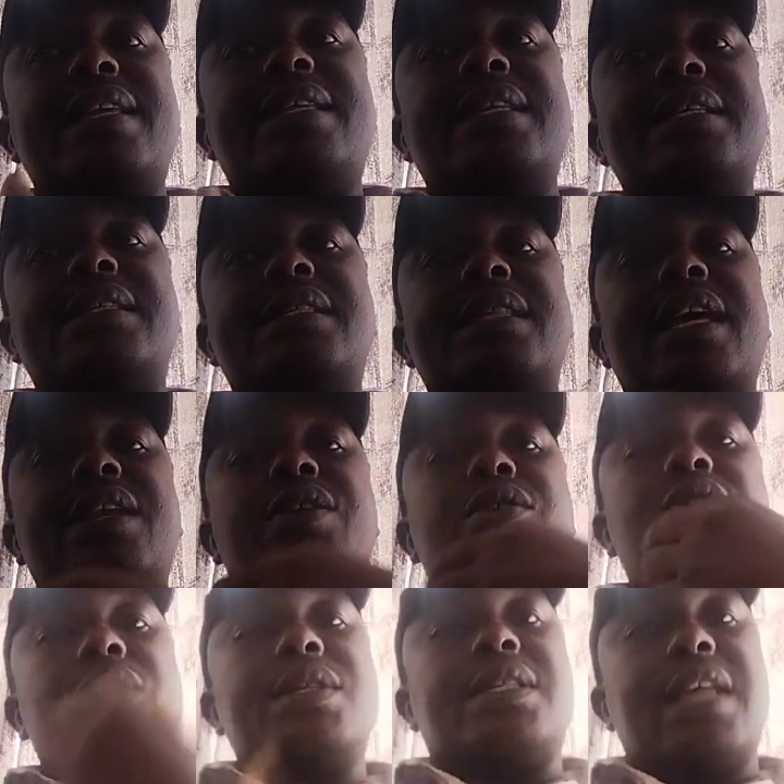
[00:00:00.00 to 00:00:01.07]
is the
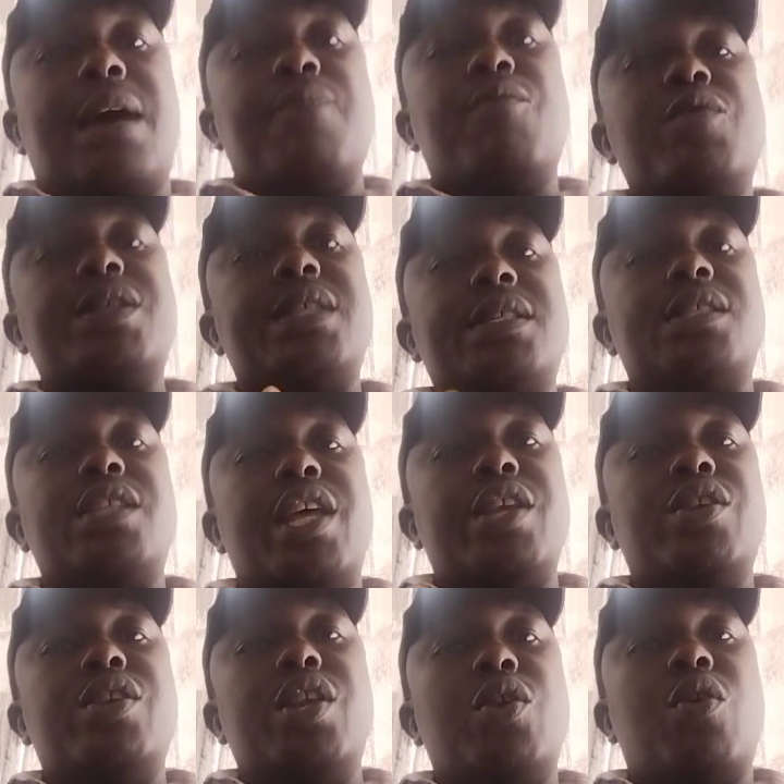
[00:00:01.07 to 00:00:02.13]
dorsum, which is the
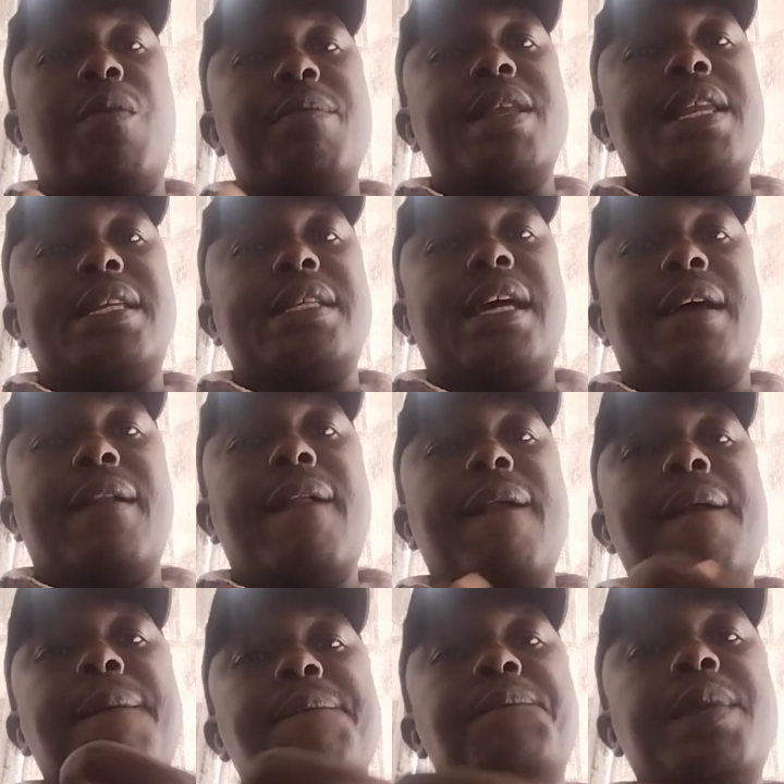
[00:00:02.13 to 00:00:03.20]
denominator,
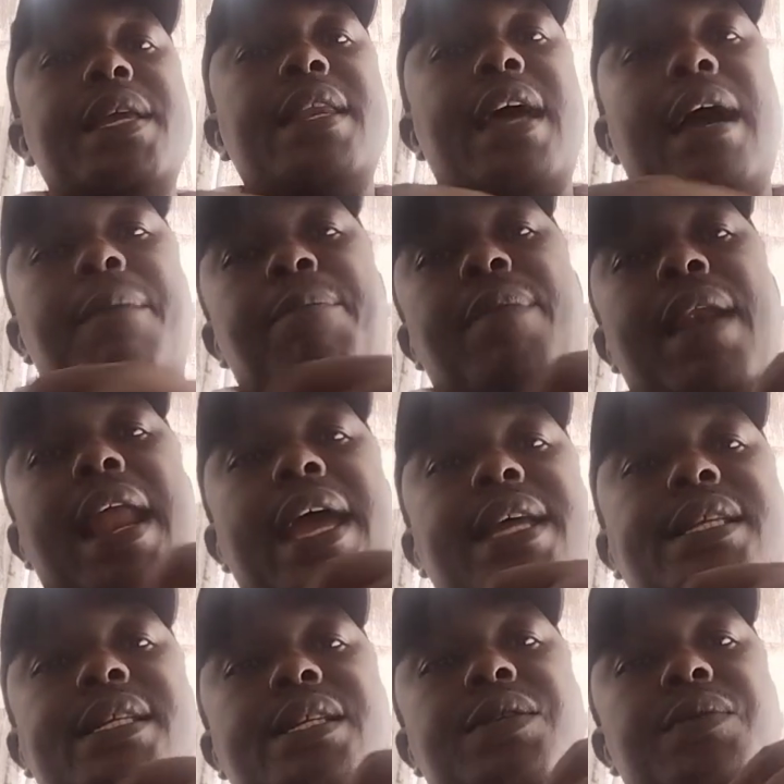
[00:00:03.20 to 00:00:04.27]
being
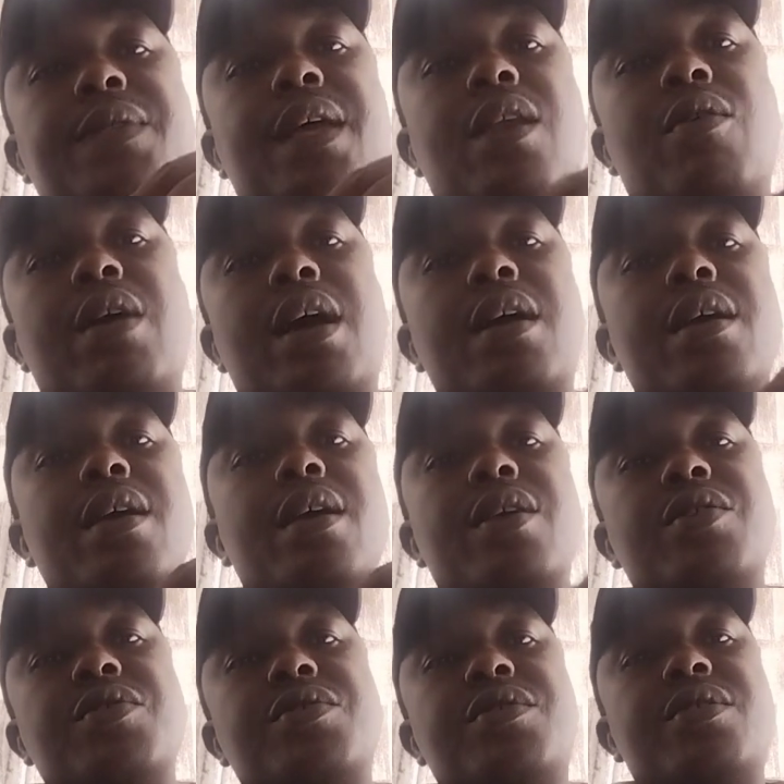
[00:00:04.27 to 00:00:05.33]
applied into the lower
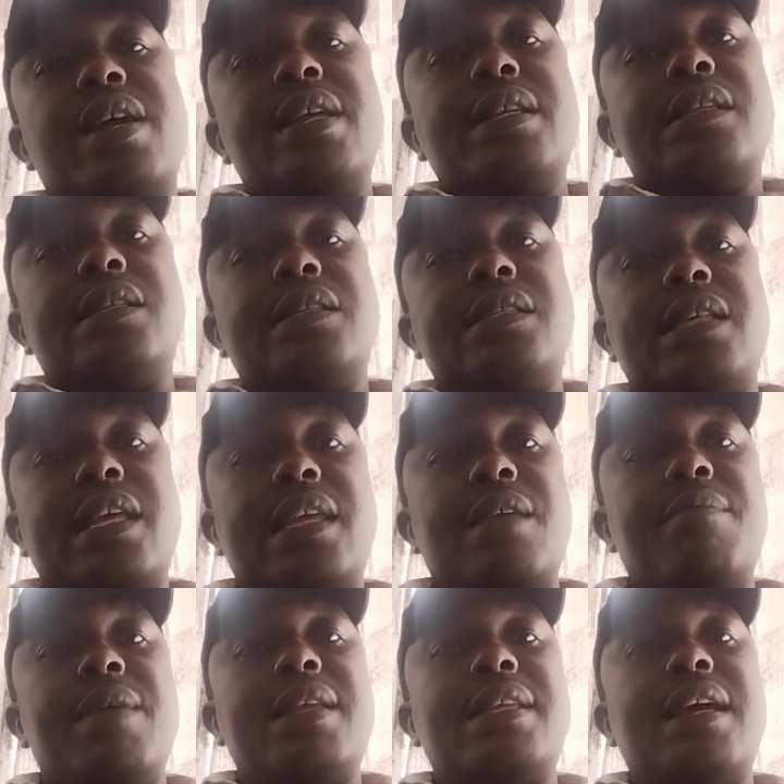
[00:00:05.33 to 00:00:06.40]
uterine
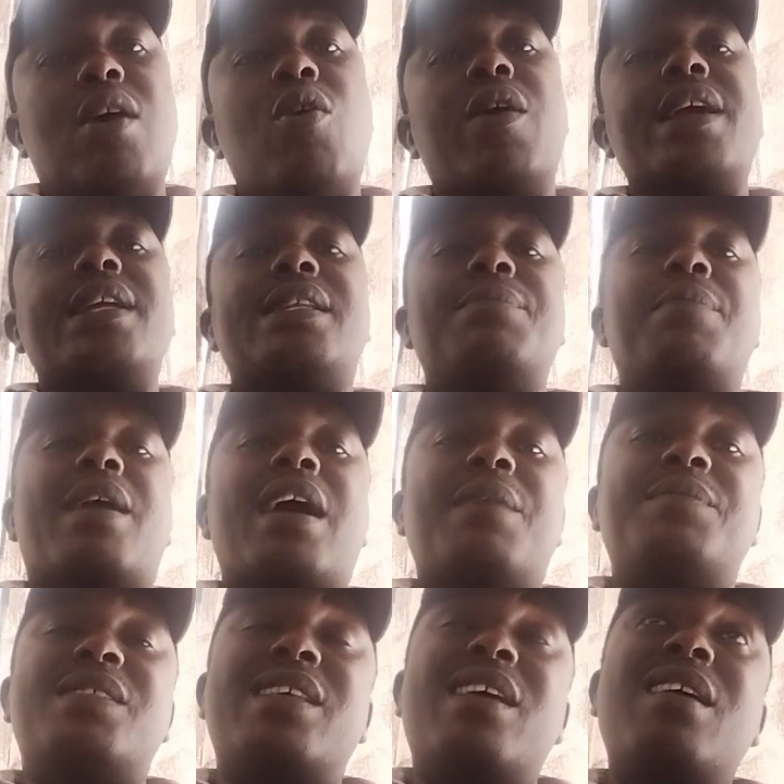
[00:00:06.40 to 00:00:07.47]
segment, or it
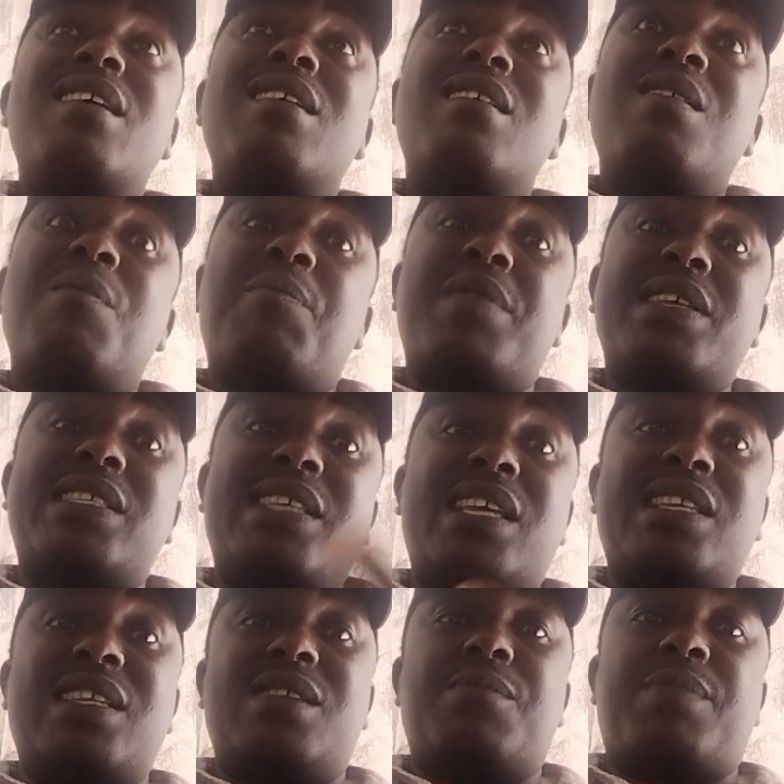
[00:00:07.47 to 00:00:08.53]
becomes the
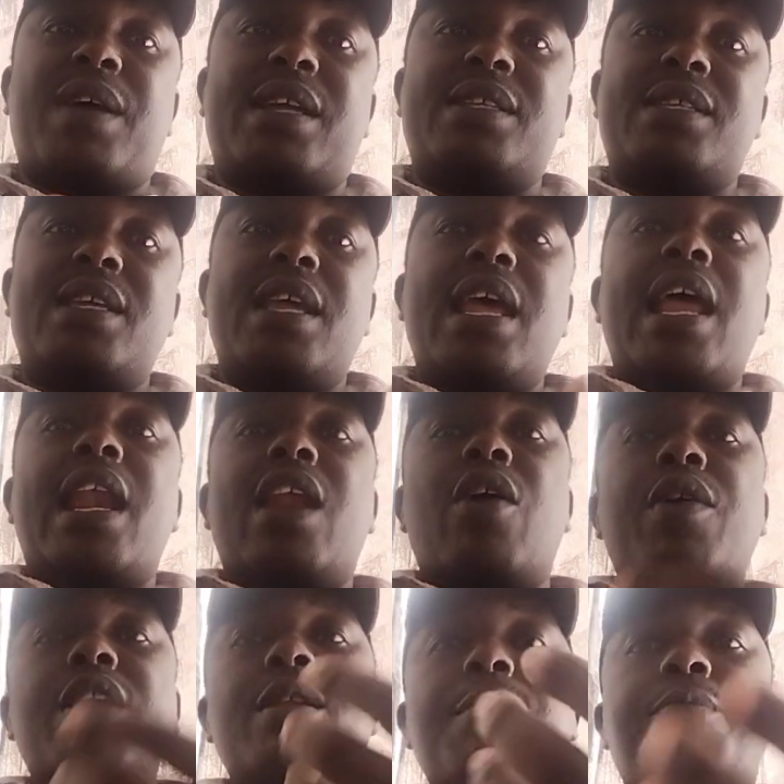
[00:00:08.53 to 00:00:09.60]
presenting part. Now
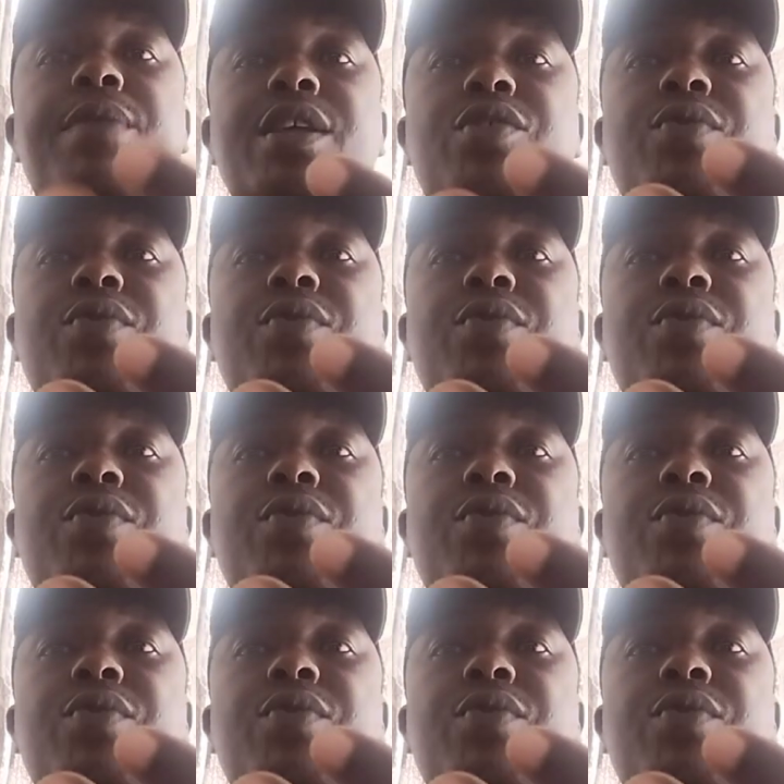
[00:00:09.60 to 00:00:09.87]
in bridge, we